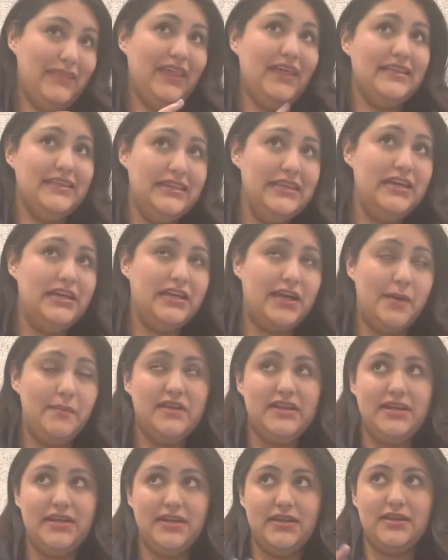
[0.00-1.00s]
The
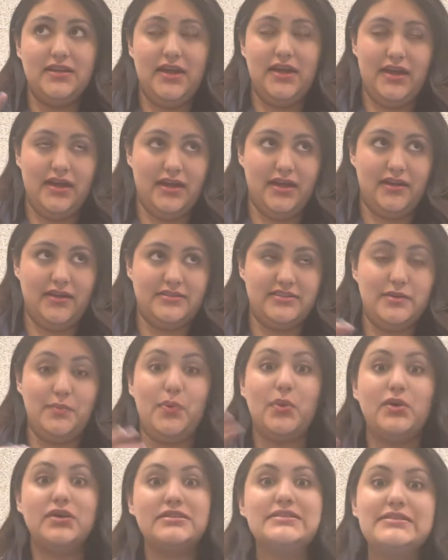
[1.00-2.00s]
accompaniment
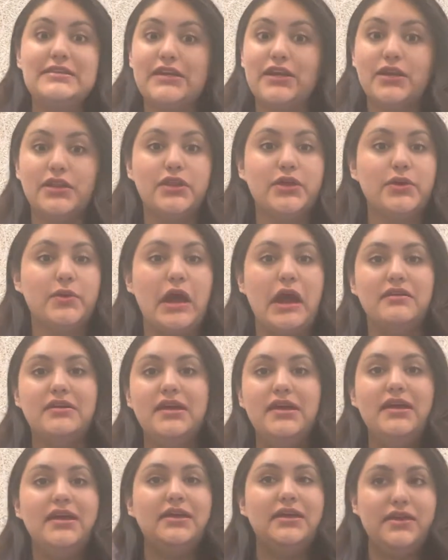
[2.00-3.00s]
supports the singer throughout,
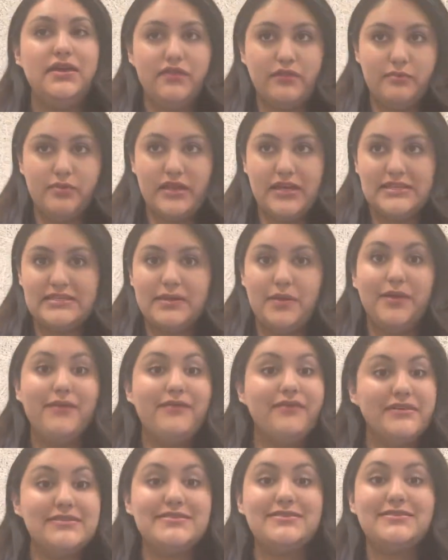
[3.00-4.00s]
even plays some
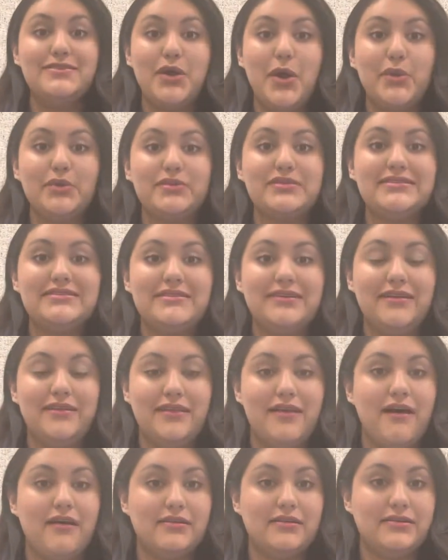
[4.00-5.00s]
of its notes
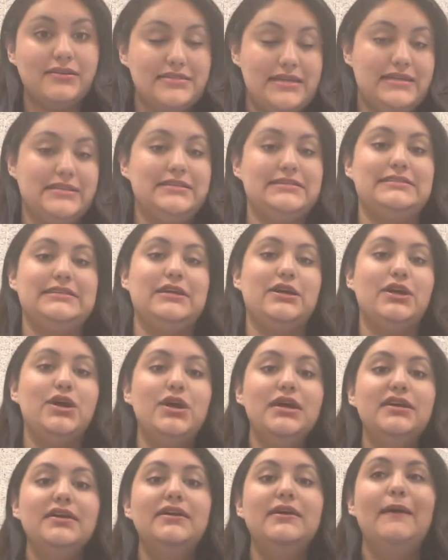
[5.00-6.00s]
alongside the
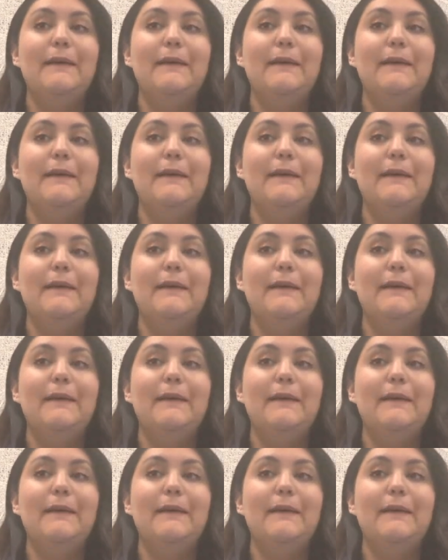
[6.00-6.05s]
singer.